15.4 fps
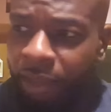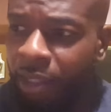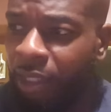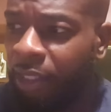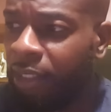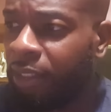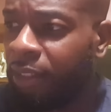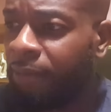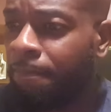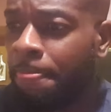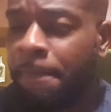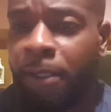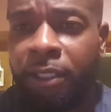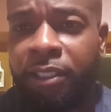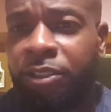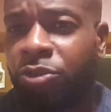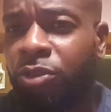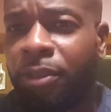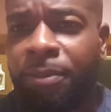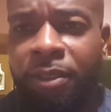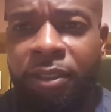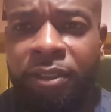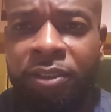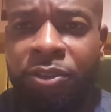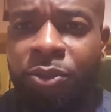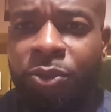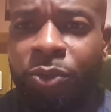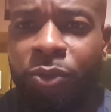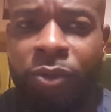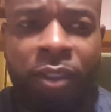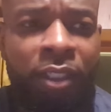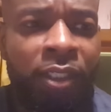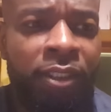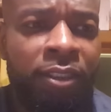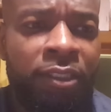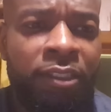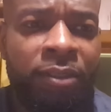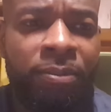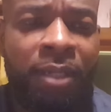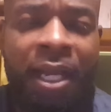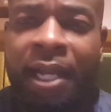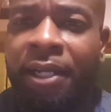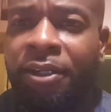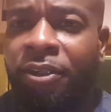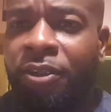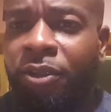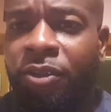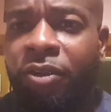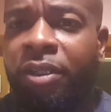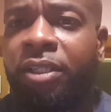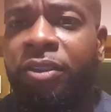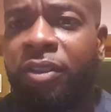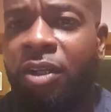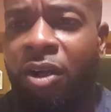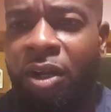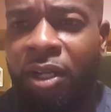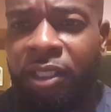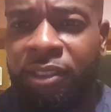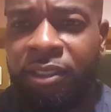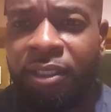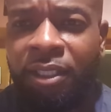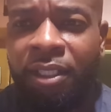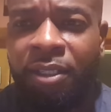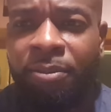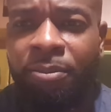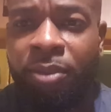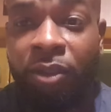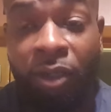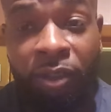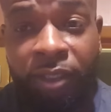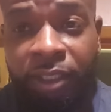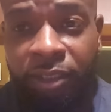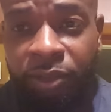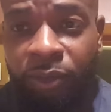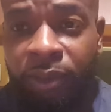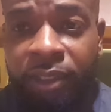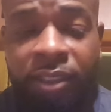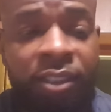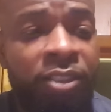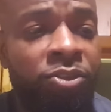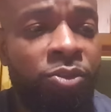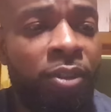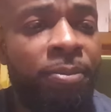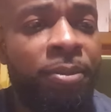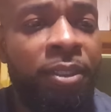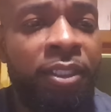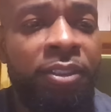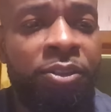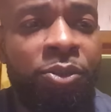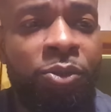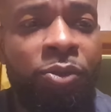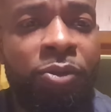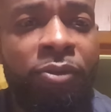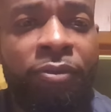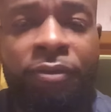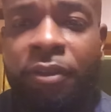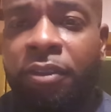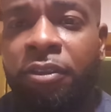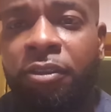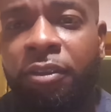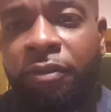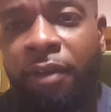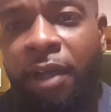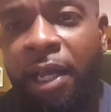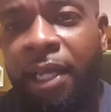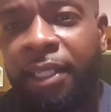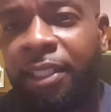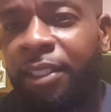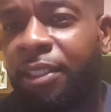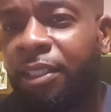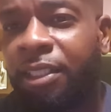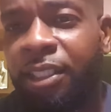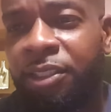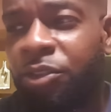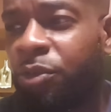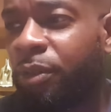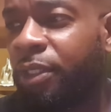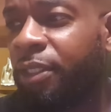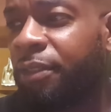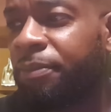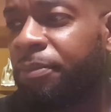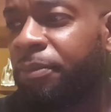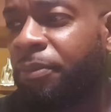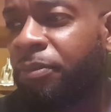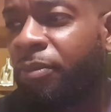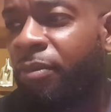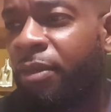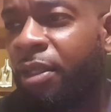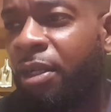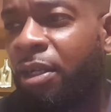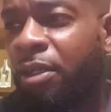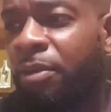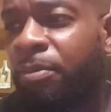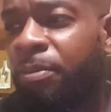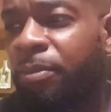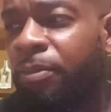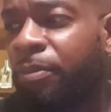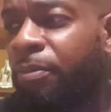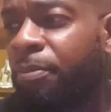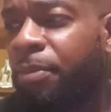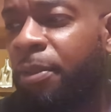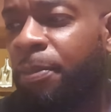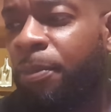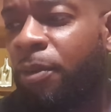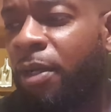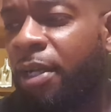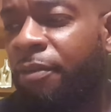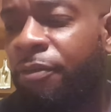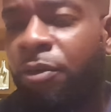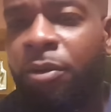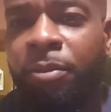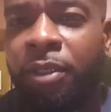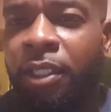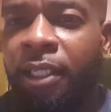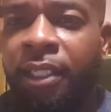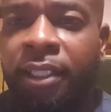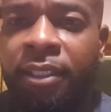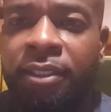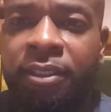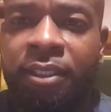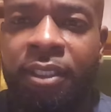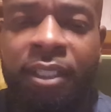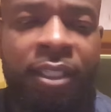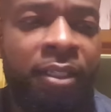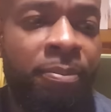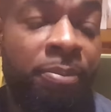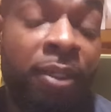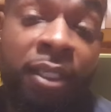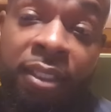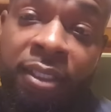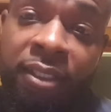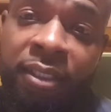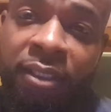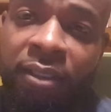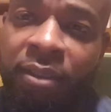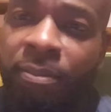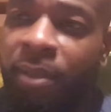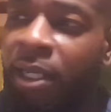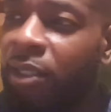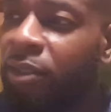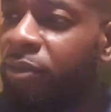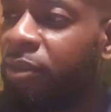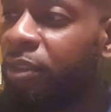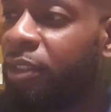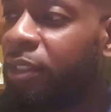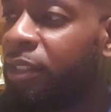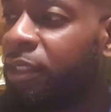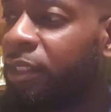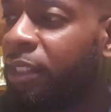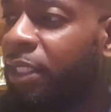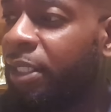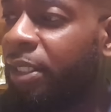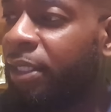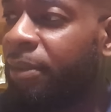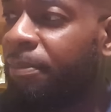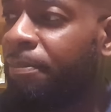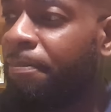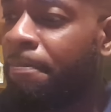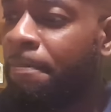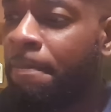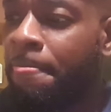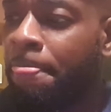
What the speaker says: and they're contributing to some higher or greater cause. But all they're doing is contributing to further divide in the country. People have formulated an opinion about soon